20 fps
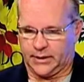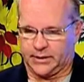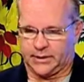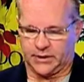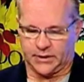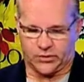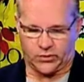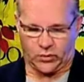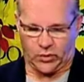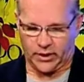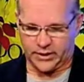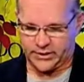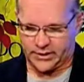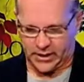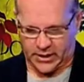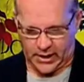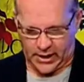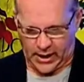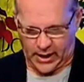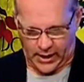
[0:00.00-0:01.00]
just once
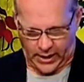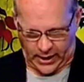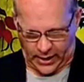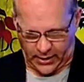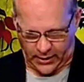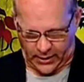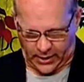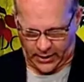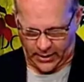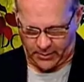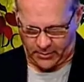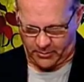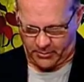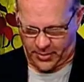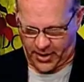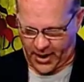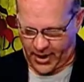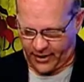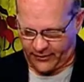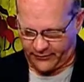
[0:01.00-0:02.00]
again, I, I am
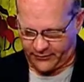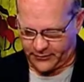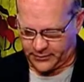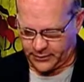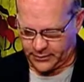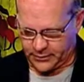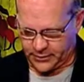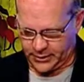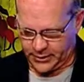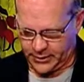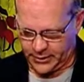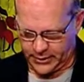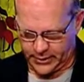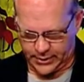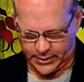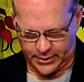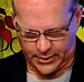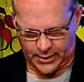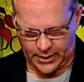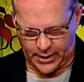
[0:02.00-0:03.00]
baffled
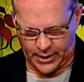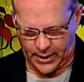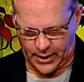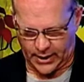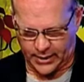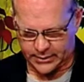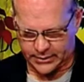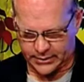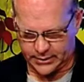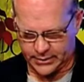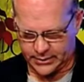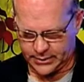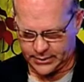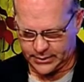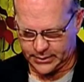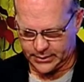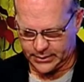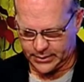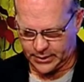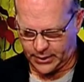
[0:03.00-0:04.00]
at
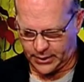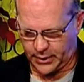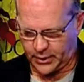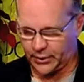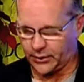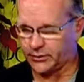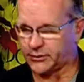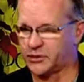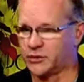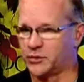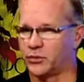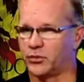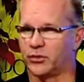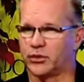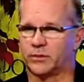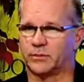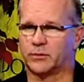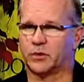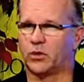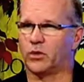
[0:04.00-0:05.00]
our
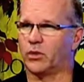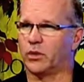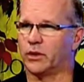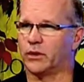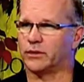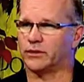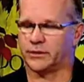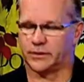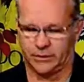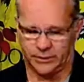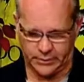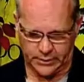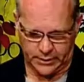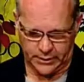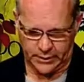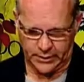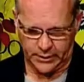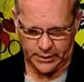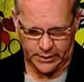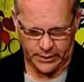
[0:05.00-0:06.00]
Supreme Court
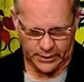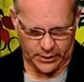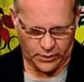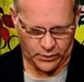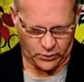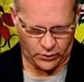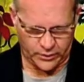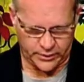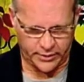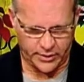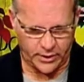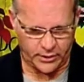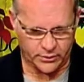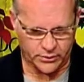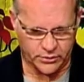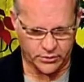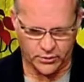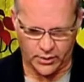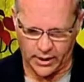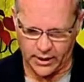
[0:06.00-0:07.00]
and what they are
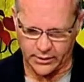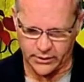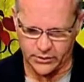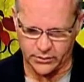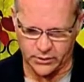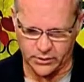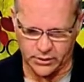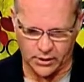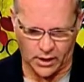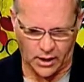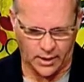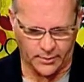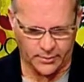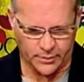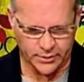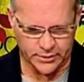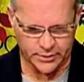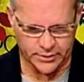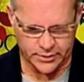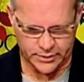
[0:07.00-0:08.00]
trying to
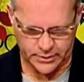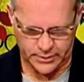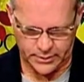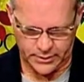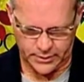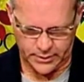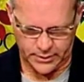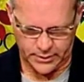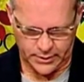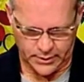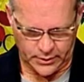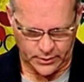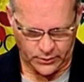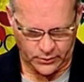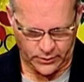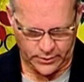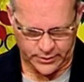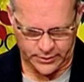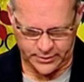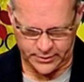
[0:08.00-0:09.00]
accomplish
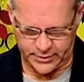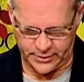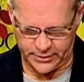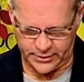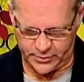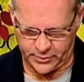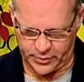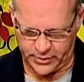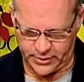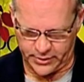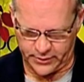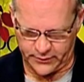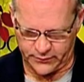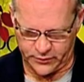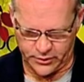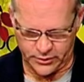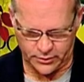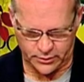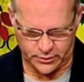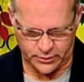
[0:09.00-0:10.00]
with the discipline of
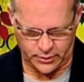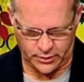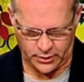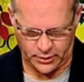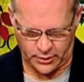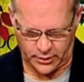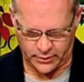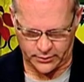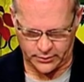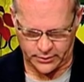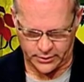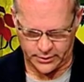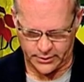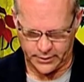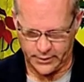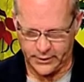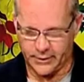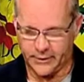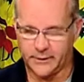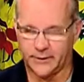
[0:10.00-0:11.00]
Jill Clark.
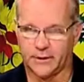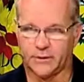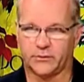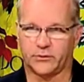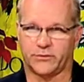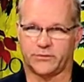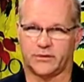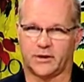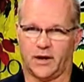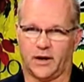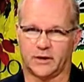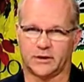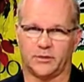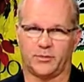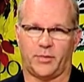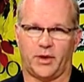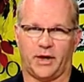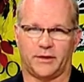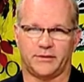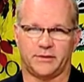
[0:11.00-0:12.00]
And we've talked
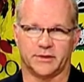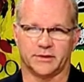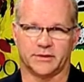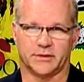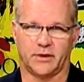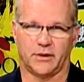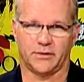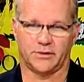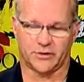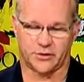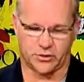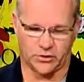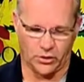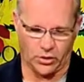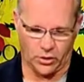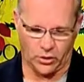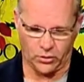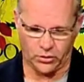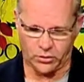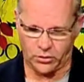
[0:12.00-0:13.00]
about this on the
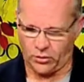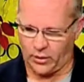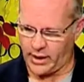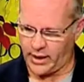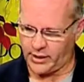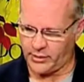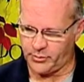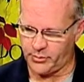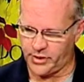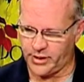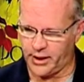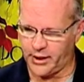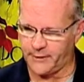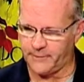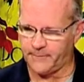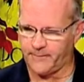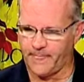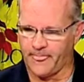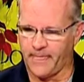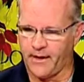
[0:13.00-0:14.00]
show quite a
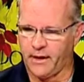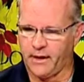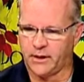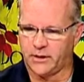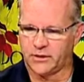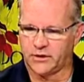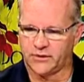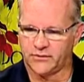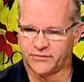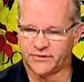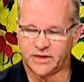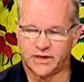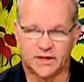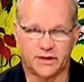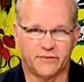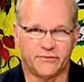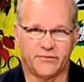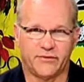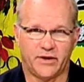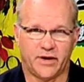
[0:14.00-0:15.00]
bit. You've
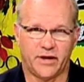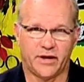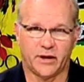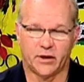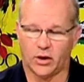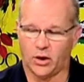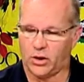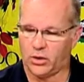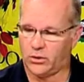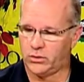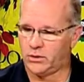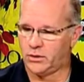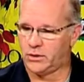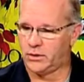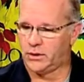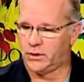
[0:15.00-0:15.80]
seen video